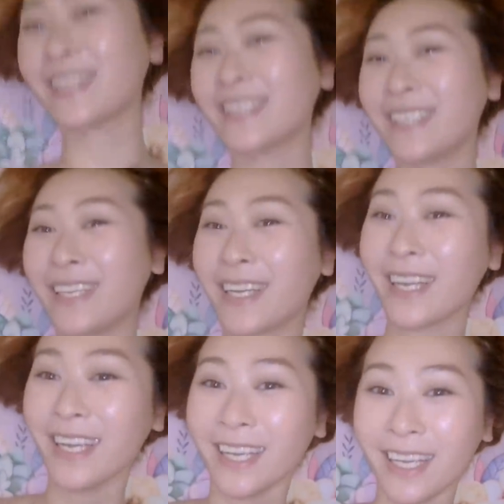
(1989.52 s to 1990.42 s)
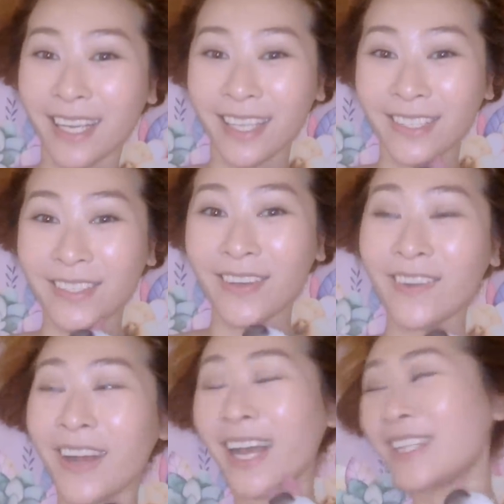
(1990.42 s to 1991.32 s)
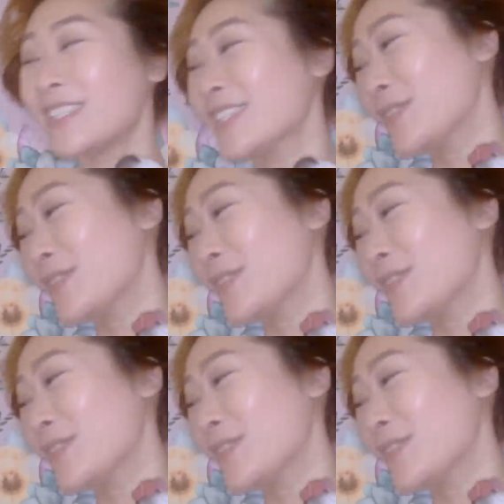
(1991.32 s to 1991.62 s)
here. So I just